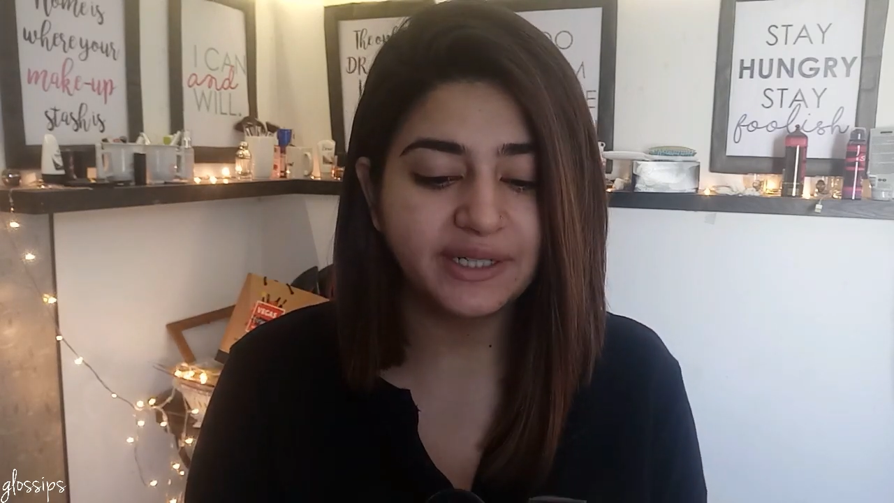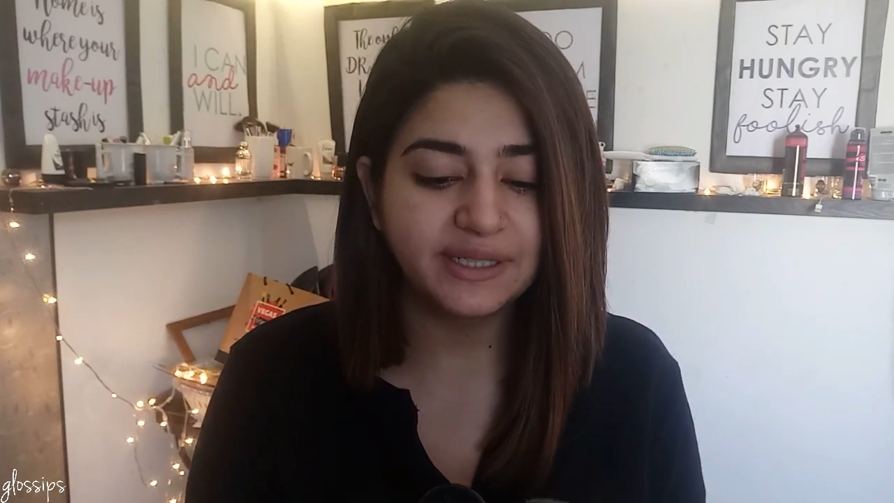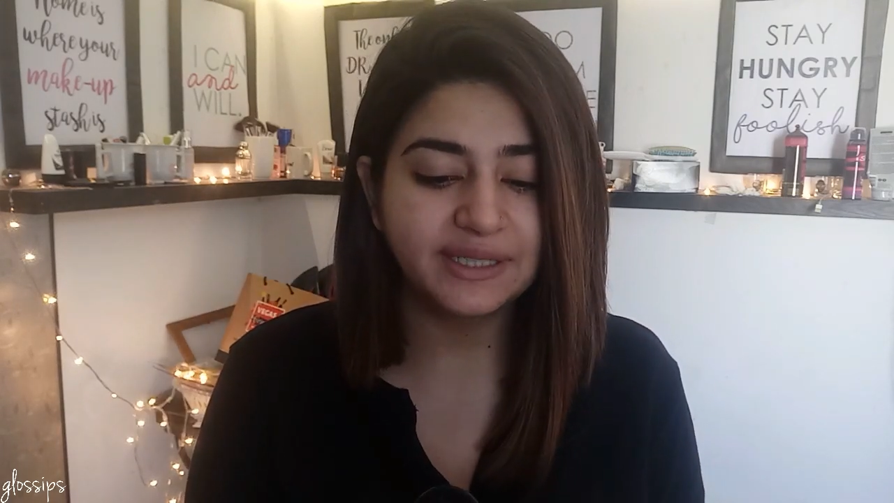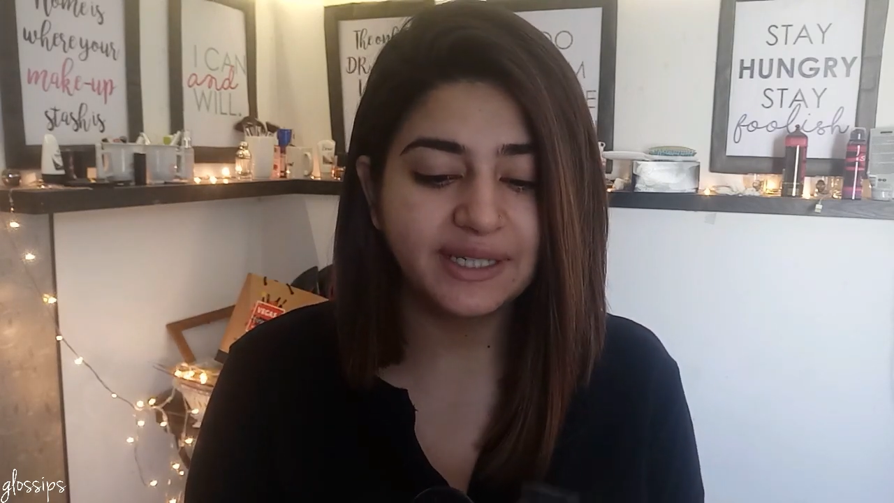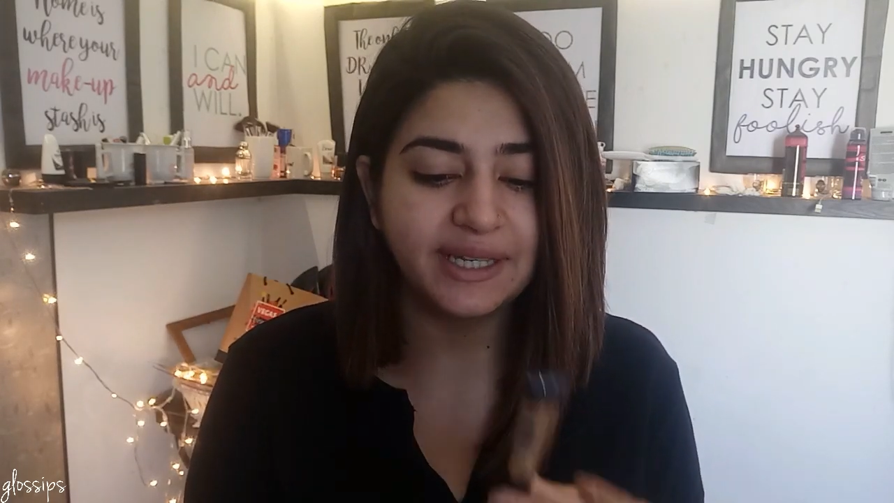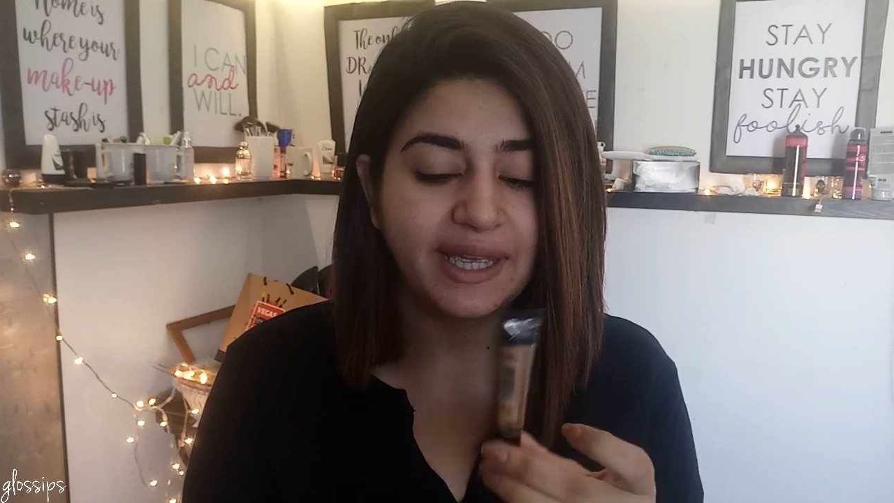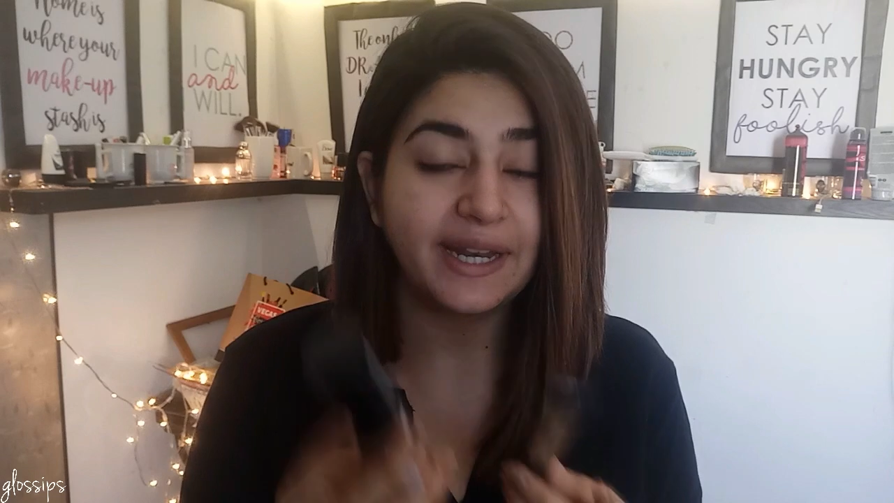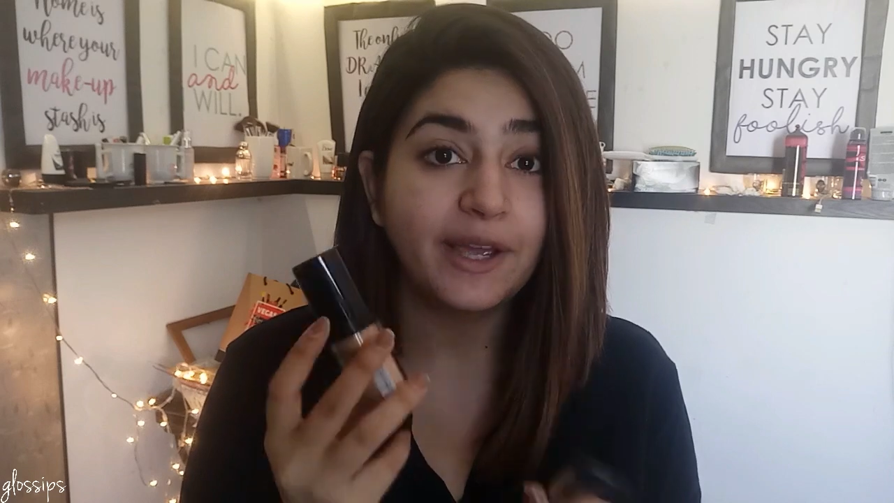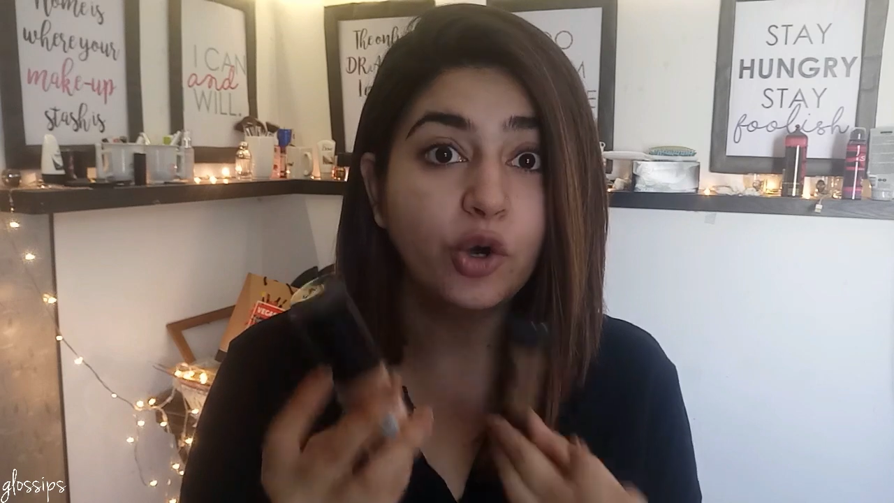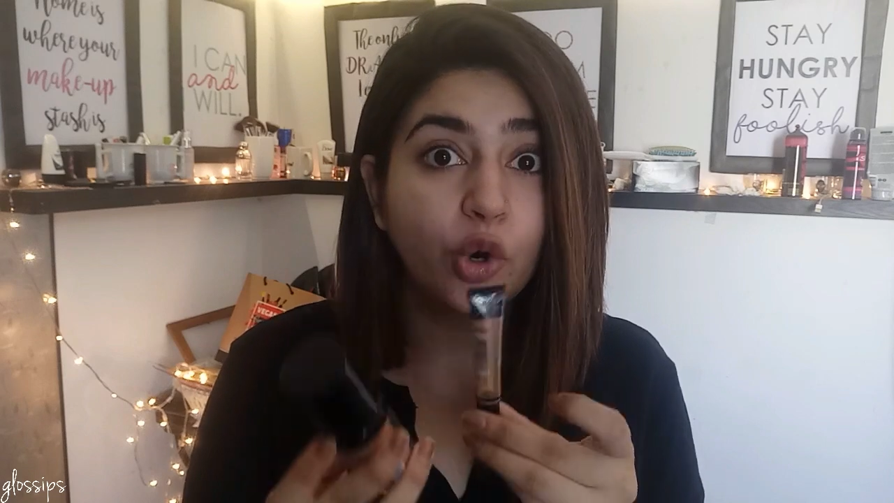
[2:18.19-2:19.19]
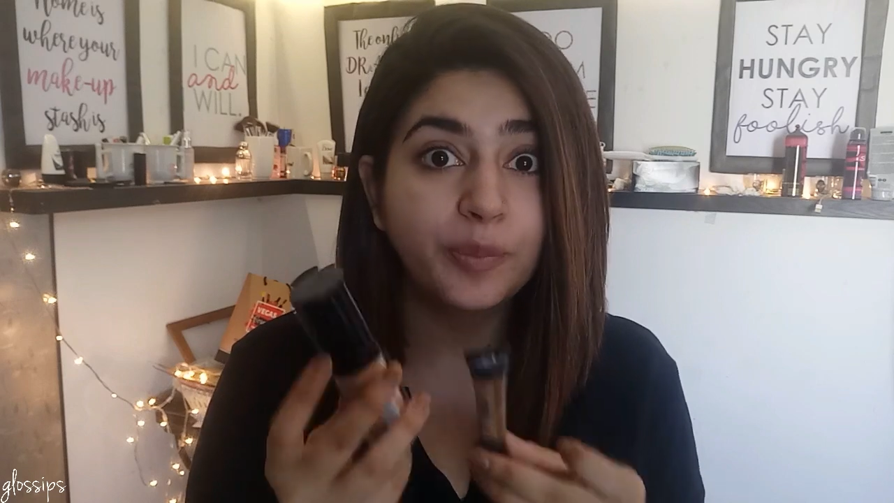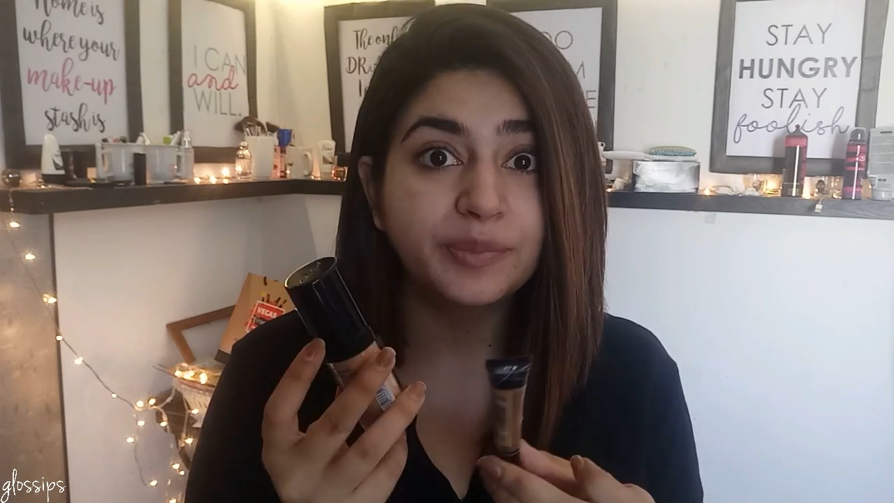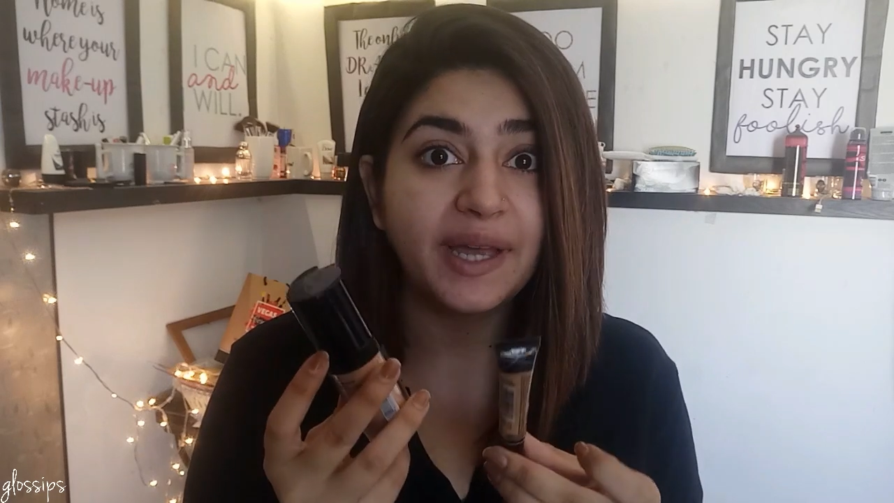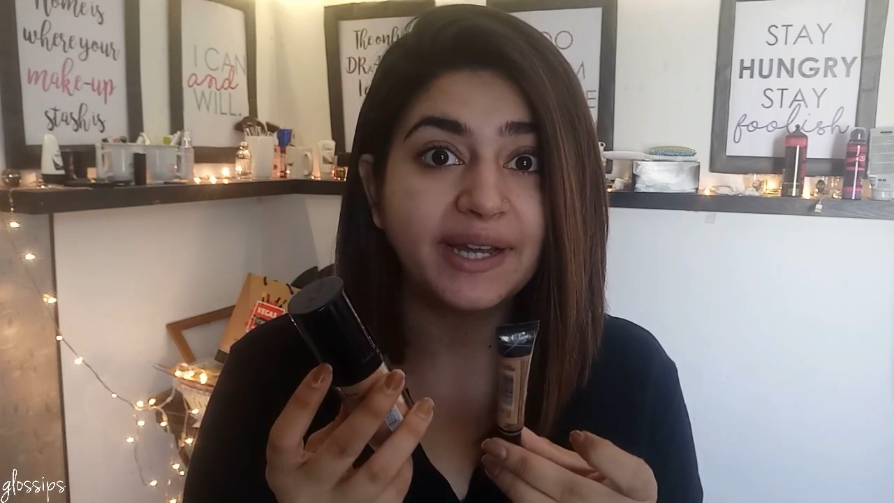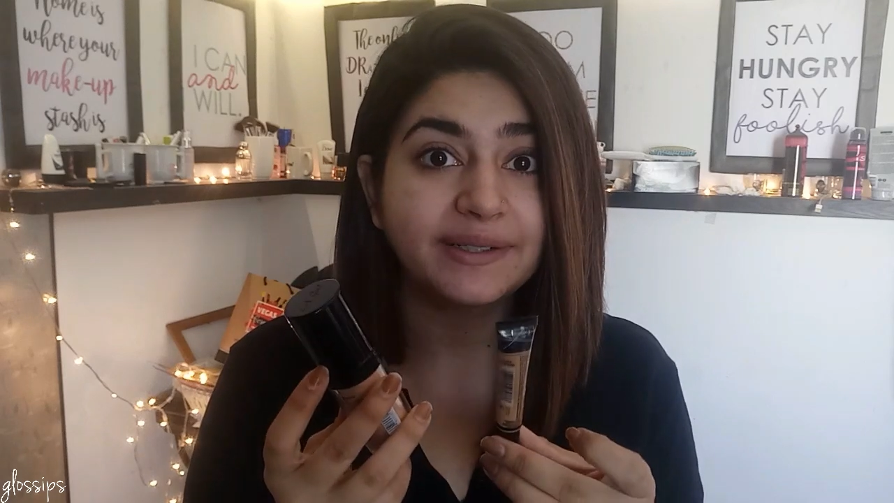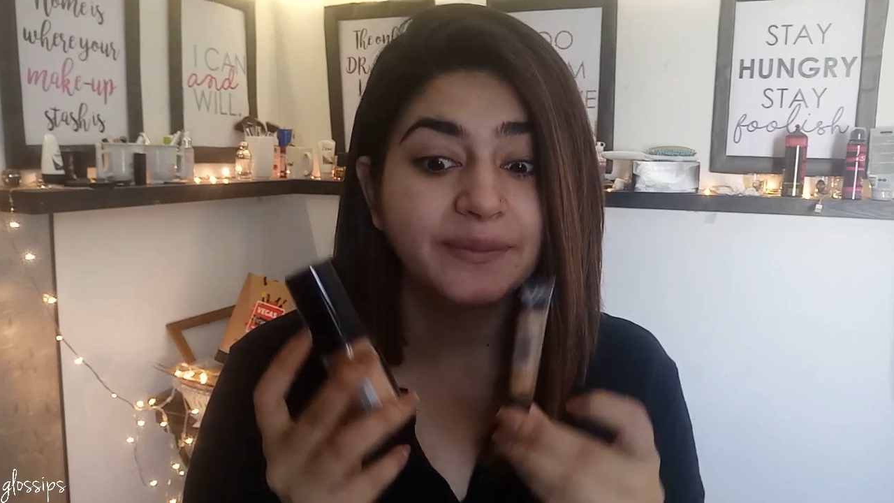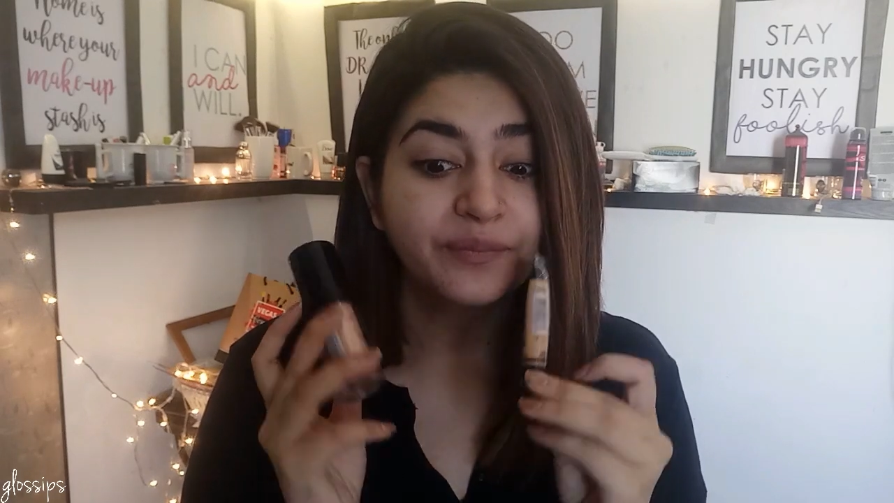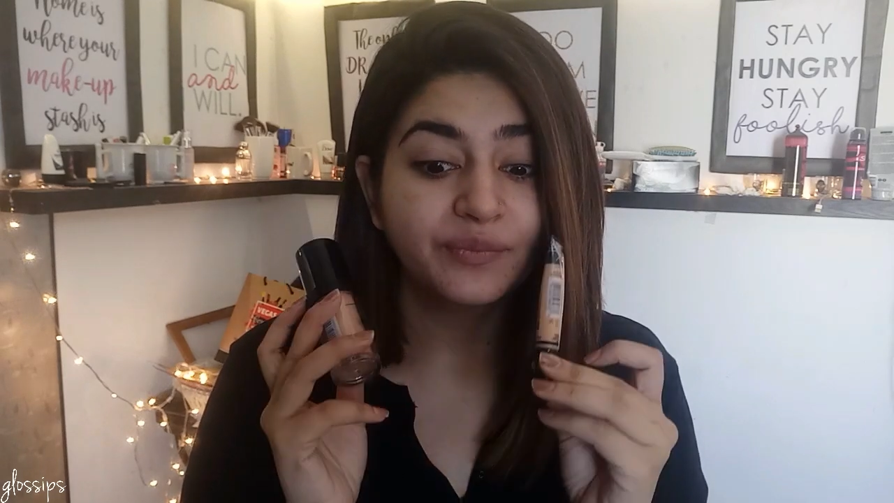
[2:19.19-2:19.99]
khareede and I hope that